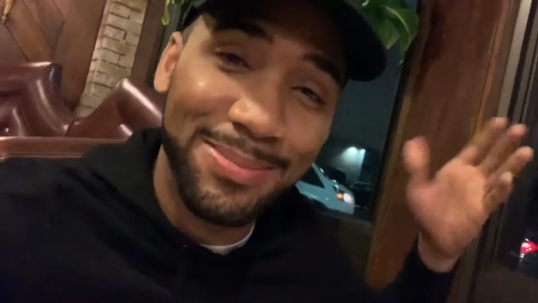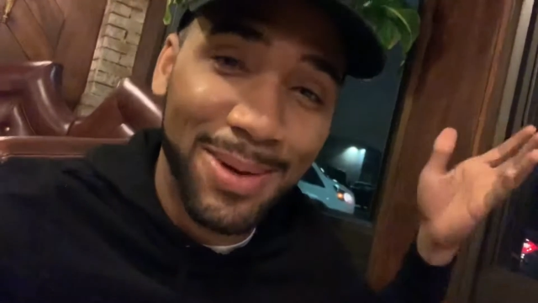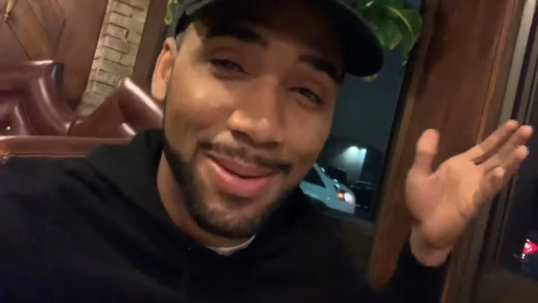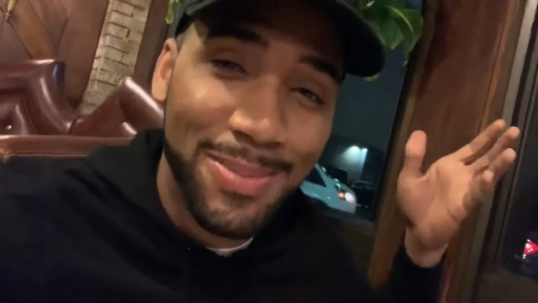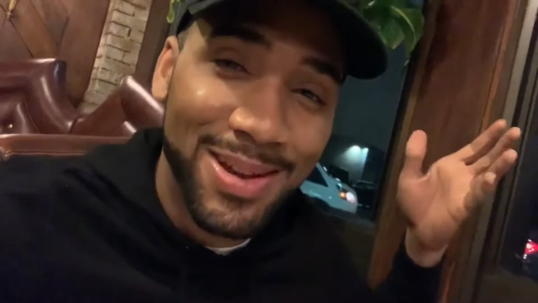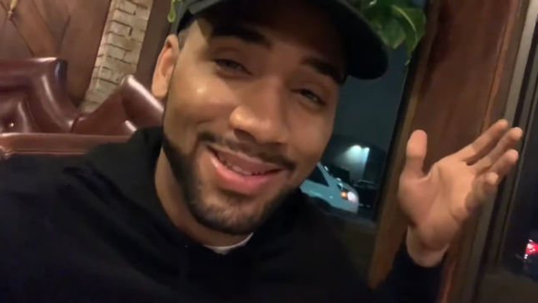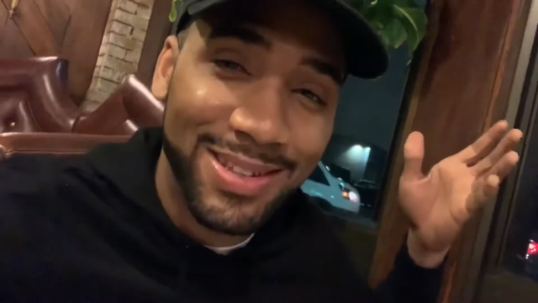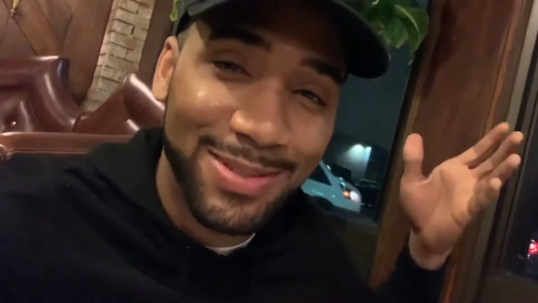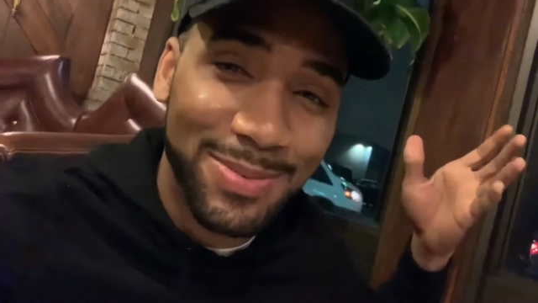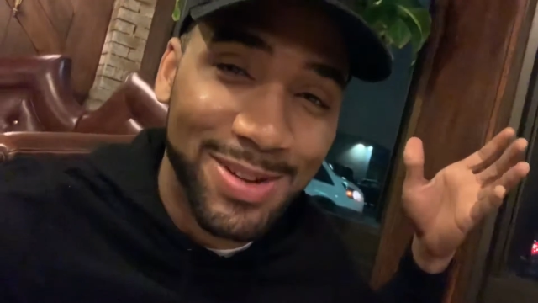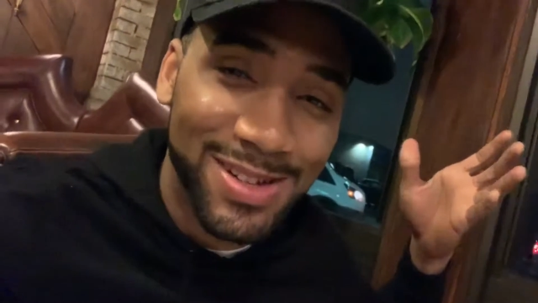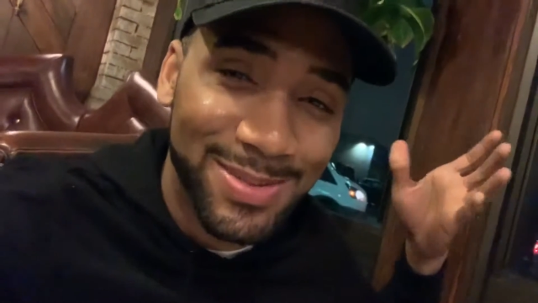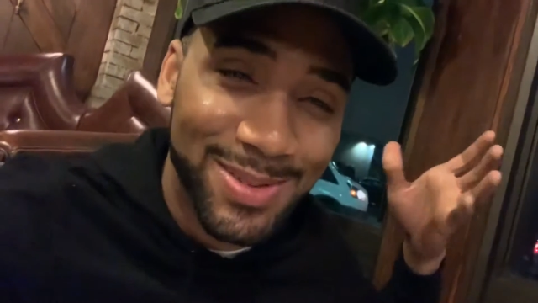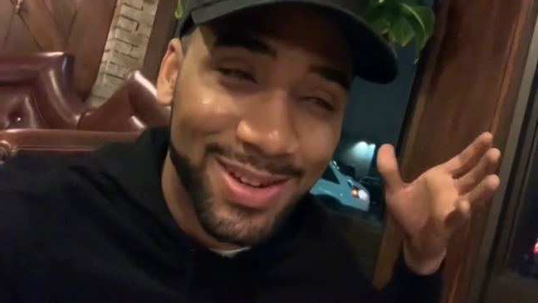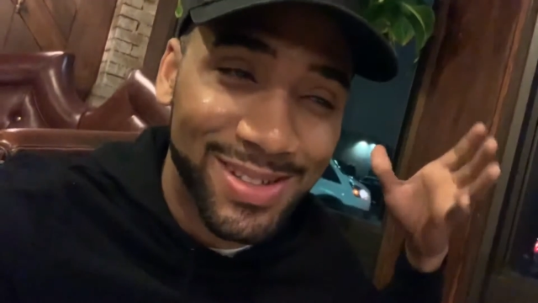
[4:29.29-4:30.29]
my best
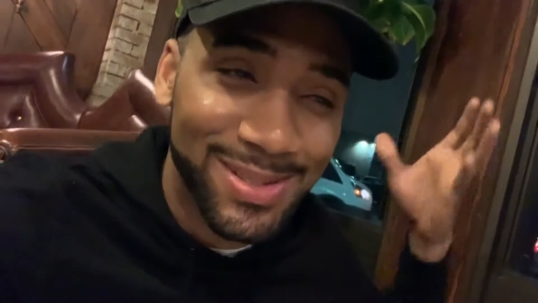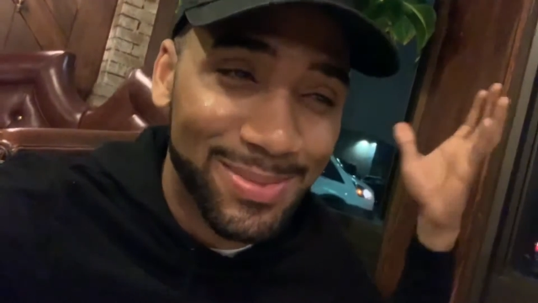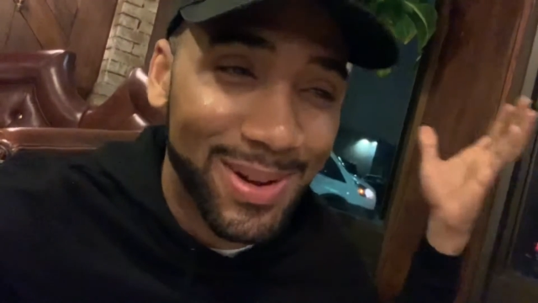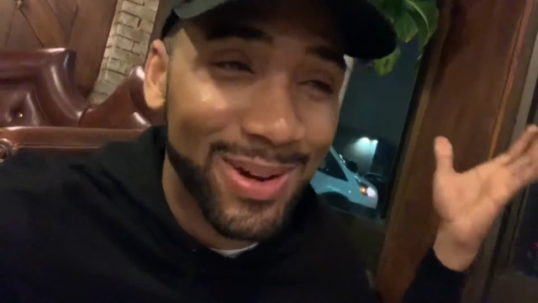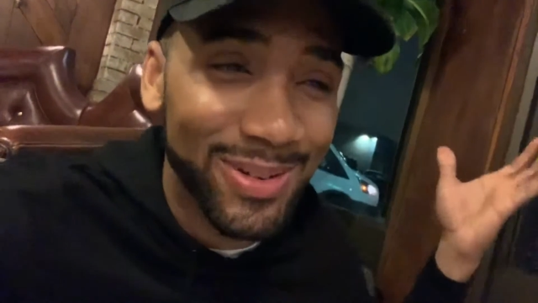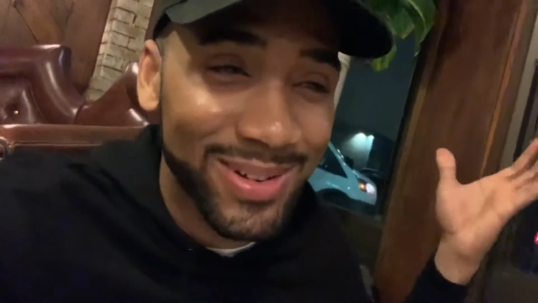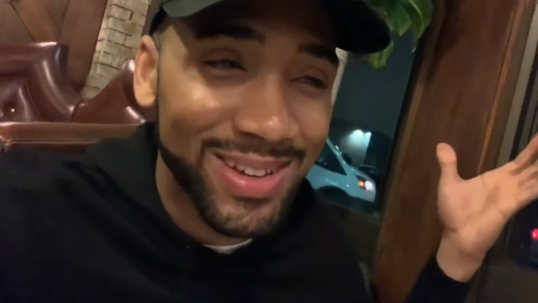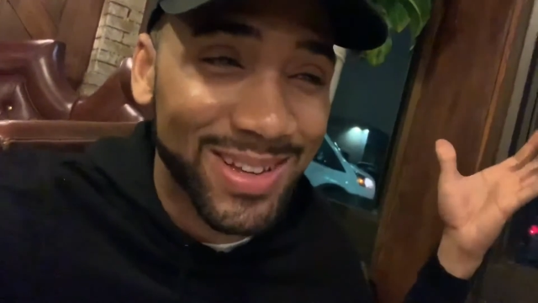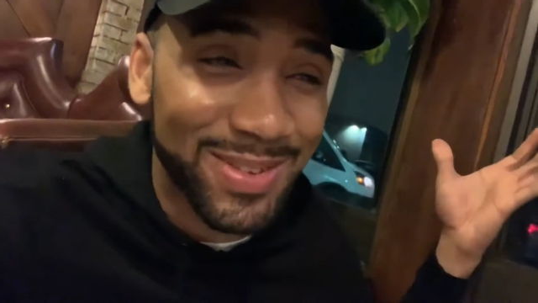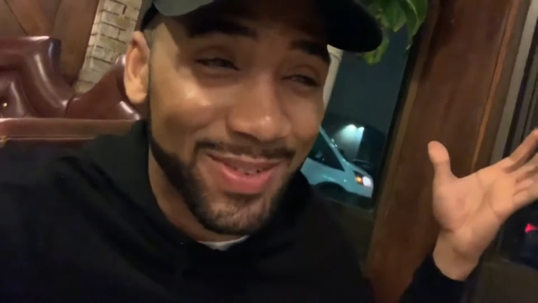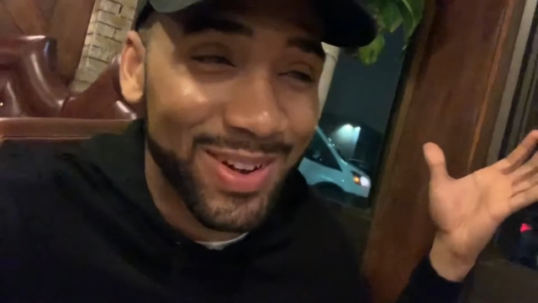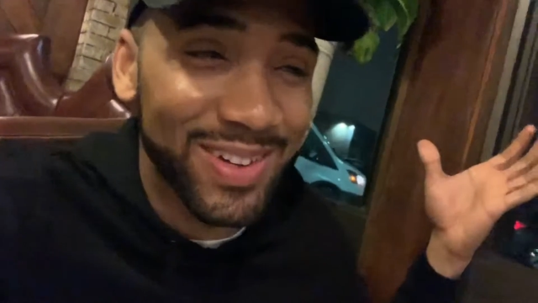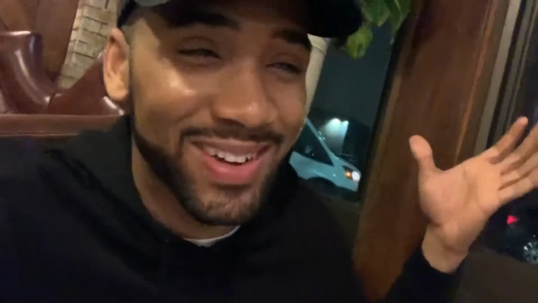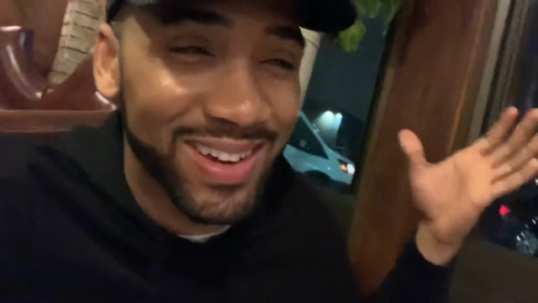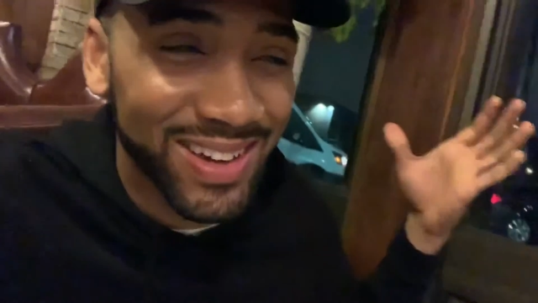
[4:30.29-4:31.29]
experience because it's my only
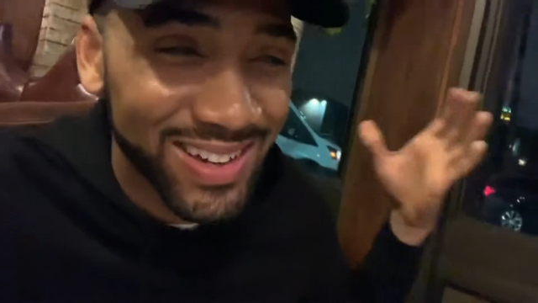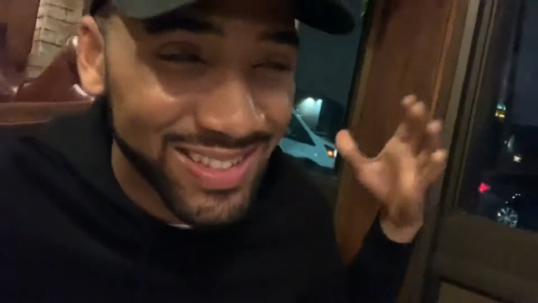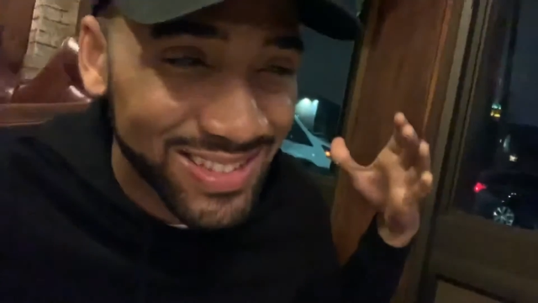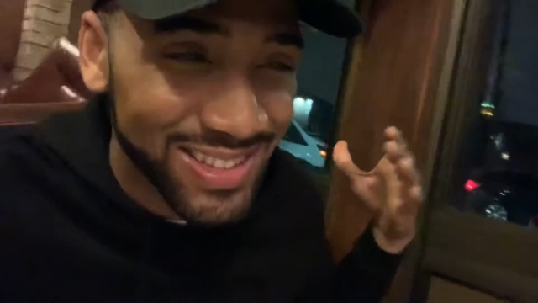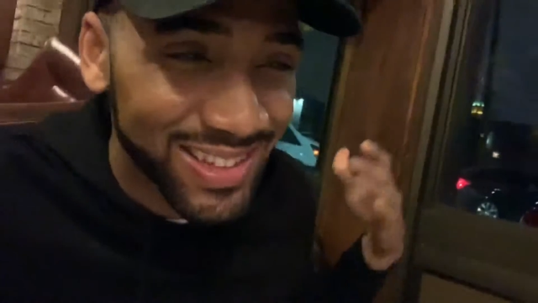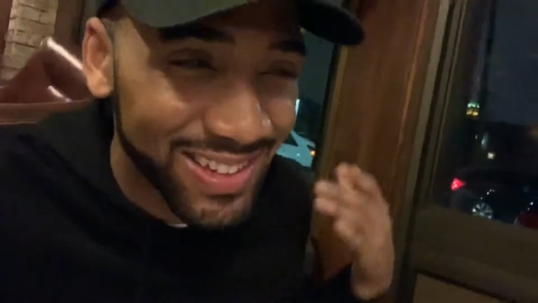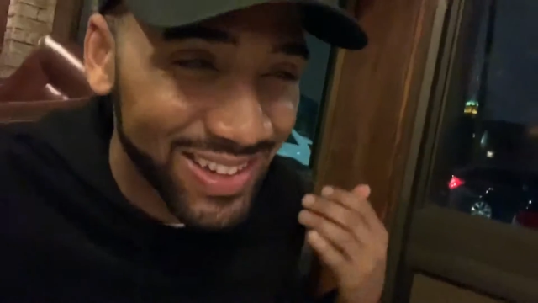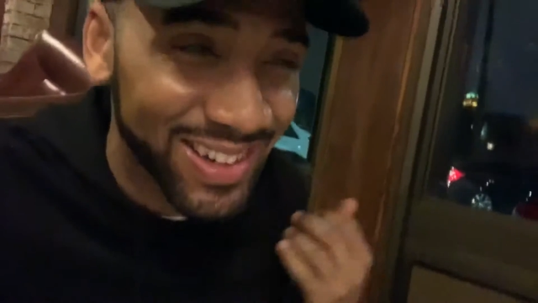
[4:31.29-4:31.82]
experience.